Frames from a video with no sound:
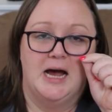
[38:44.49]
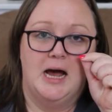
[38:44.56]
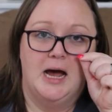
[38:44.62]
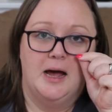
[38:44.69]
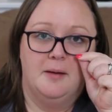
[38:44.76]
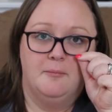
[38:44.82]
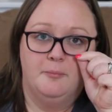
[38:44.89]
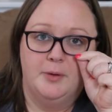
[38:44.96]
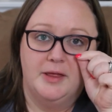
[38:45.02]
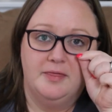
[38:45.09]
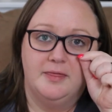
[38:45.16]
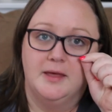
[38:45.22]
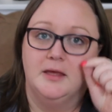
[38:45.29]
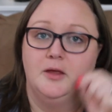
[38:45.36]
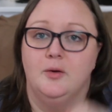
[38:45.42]
Um,
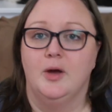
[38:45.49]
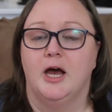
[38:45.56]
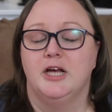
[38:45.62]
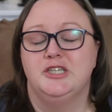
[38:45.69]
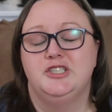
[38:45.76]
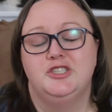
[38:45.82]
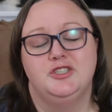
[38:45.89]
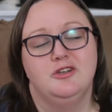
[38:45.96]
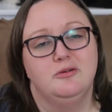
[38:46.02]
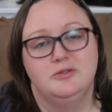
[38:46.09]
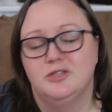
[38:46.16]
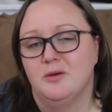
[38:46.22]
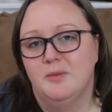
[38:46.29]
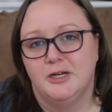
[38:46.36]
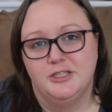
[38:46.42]
but thank you guys so,
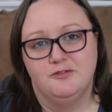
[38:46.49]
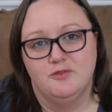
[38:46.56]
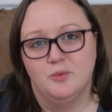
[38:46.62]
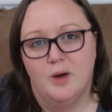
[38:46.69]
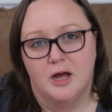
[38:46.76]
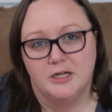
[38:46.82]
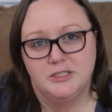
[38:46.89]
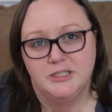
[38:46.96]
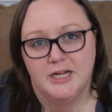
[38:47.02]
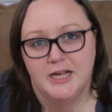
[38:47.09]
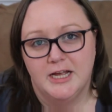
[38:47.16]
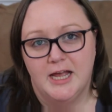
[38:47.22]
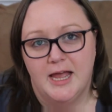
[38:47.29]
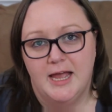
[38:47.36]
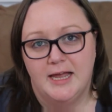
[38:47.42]
so much for
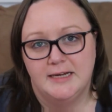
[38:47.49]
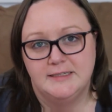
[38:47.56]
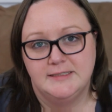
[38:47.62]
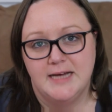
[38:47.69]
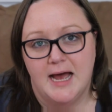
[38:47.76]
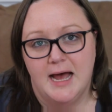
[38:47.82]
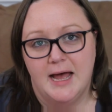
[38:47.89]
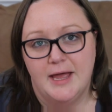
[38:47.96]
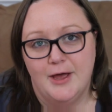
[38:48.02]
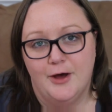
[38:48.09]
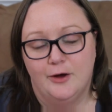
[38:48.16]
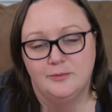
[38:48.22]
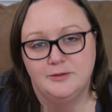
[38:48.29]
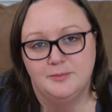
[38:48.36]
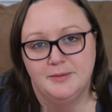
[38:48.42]
watching and I
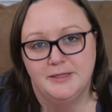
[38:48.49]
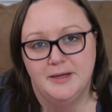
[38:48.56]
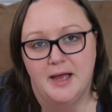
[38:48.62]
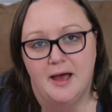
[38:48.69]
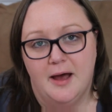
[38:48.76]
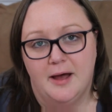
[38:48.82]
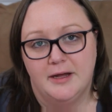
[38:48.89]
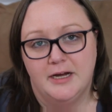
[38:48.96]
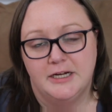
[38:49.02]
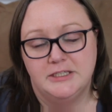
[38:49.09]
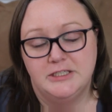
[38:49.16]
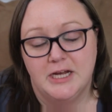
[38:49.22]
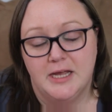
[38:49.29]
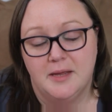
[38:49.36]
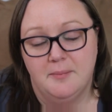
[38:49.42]
hope to be uh, uh,
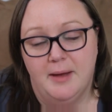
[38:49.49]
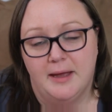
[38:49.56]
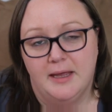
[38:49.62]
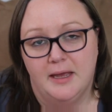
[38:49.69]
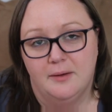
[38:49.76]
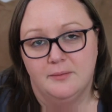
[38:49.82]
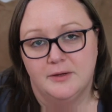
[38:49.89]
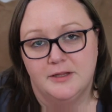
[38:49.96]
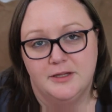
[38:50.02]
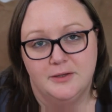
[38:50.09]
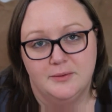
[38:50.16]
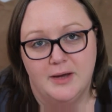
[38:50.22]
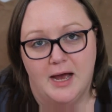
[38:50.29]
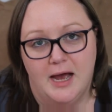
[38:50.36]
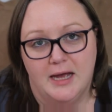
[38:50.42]
checking back in with
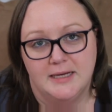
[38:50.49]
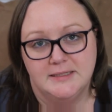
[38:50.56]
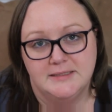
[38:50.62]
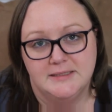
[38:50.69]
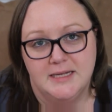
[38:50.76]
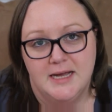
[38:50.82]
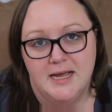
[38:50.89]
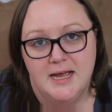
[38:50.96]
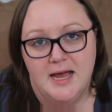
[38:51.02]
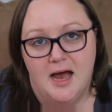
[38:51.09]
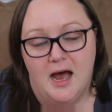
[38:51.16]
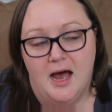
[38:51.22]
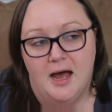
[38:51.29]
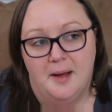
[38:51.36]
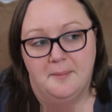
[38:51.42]
you guys
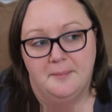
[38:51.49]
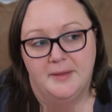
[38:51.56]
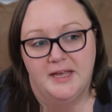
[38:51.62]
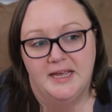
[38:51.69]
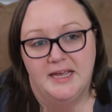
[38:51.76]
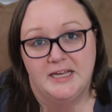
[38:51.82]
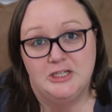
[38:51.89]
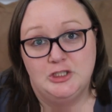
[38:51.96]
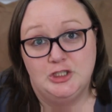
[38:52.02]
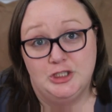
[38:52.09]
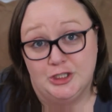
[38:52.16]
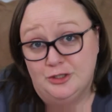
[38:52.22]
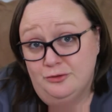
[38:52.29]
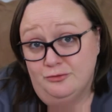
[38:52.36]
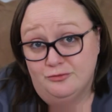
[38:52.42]
um, in
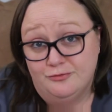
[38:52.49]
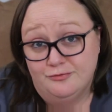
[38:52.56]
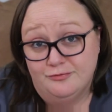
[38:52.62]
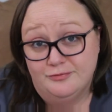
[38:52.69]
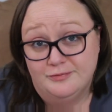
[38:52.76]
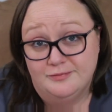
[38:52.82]
June.